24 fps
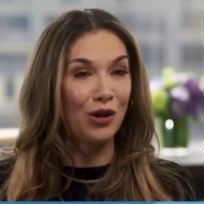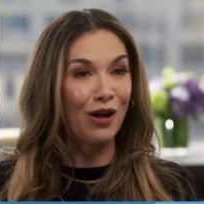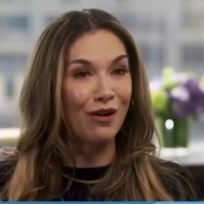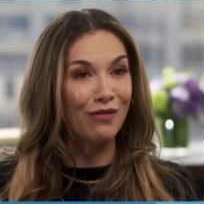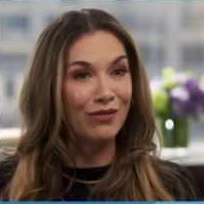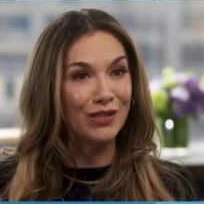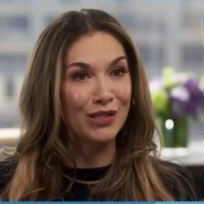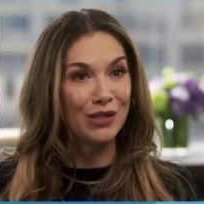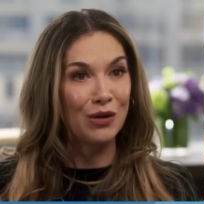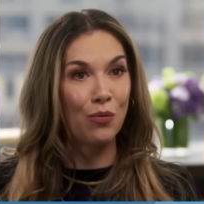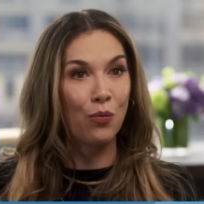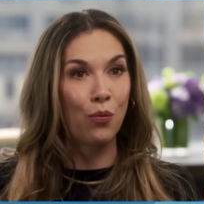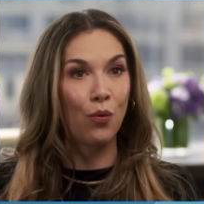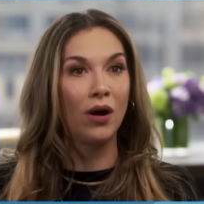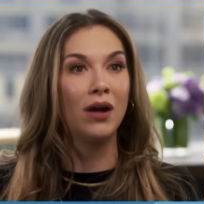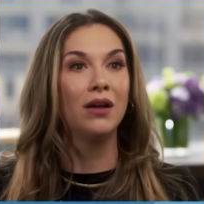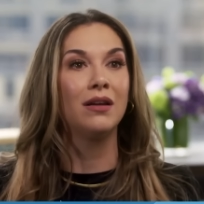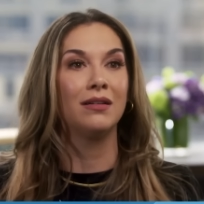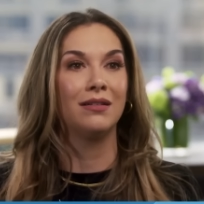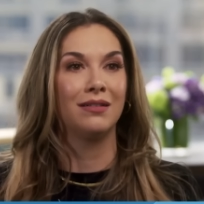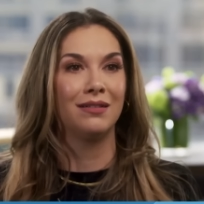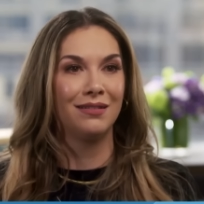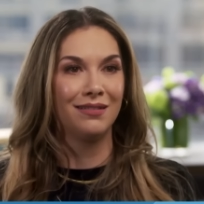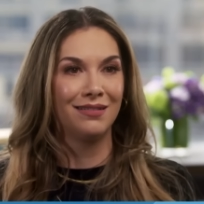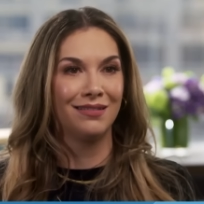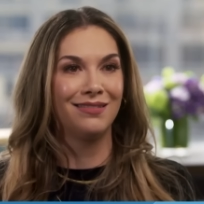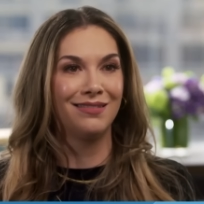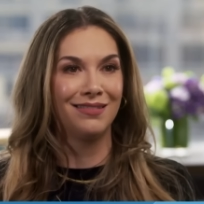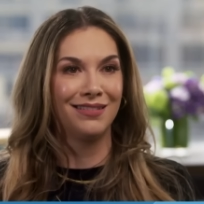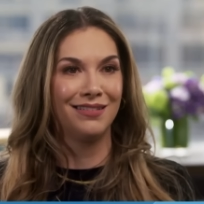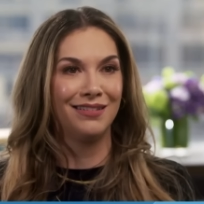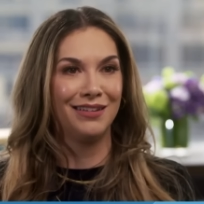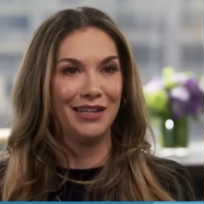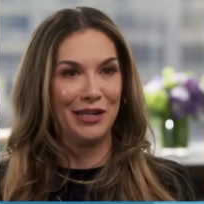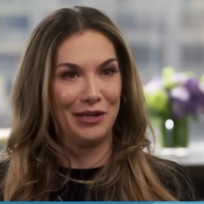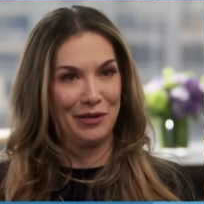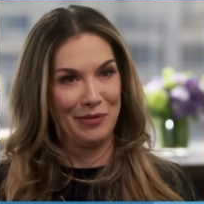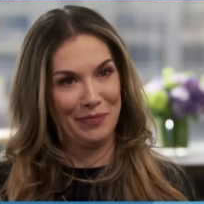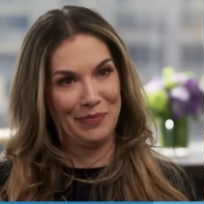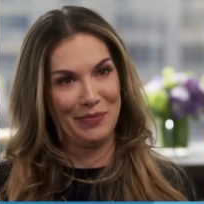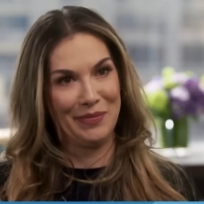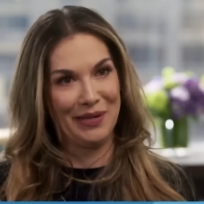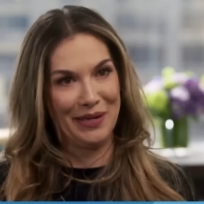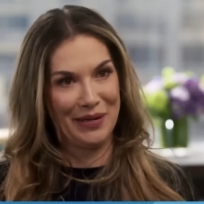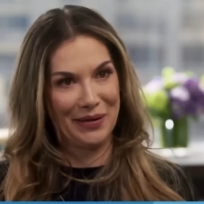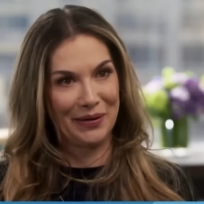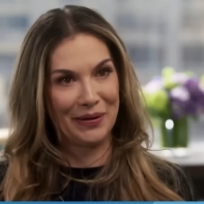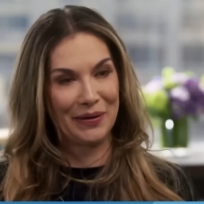obviously want him
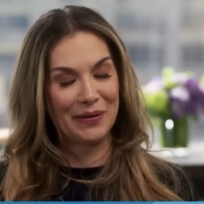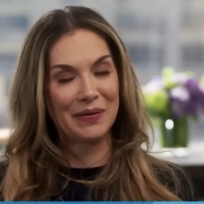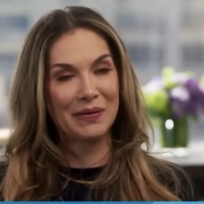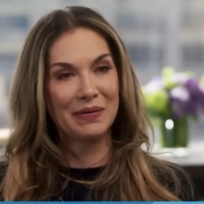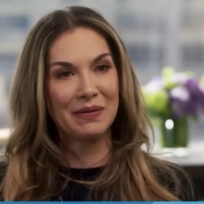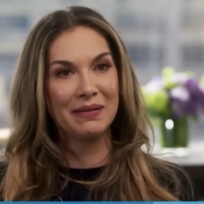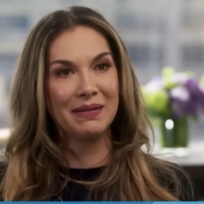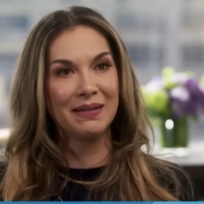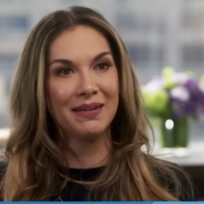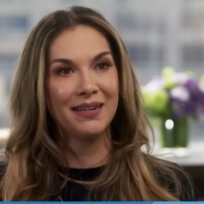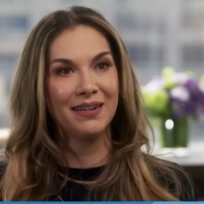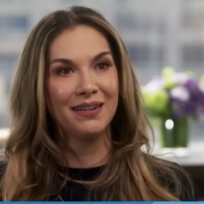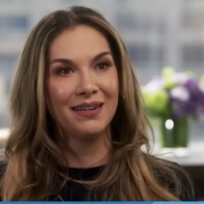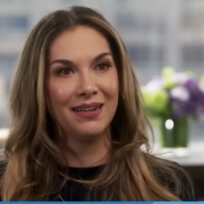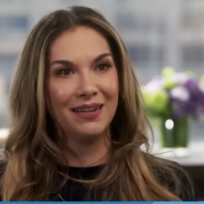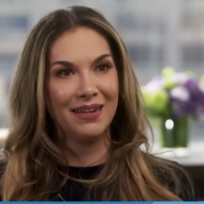here. Mm-hmm.